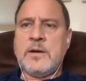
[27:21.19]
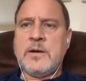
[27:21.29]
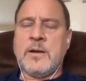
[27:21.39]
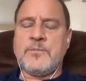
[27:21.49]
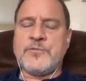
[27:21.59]

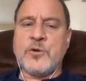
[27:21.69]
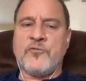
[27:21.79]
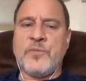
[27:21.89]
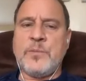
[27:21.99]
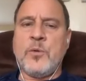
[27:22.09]
um, so
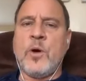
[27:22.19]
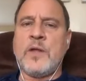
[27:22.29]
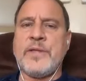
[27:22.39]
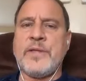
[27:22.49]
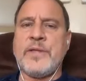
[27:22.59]
if people
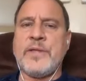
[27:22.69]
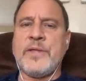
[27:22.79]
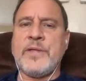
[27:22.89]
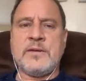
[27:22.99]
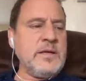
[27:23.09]
want that
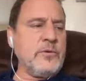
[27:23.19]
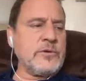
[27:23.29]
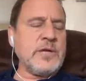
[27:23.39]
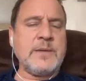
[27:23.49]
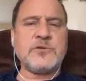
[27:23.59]
and
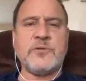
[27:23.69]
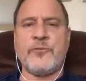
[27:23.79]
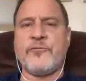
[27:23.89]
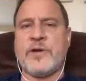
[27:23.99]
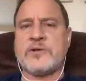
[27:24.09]
they, they go to
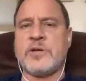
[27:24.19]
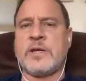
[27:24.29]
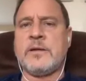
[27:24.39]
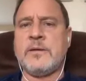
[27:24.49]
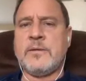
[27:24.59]
times of
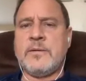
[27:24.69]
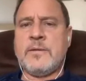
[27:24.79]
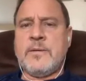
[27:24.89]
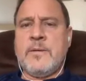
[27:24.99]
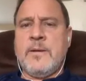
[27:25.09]
refreshing
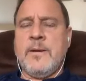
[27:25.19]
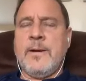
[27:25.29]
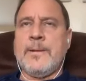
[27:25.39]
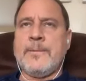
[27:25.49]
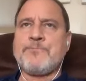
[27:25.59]

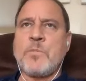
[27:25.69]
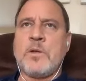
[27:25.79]
um,